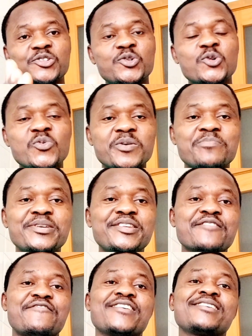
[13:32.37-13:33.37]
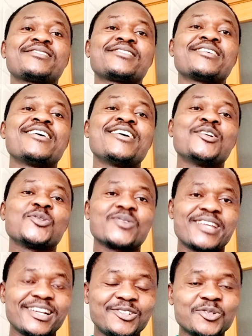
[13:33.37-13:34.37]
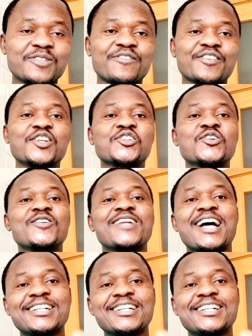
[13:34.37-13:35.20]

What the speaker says: you will be the first to get notification.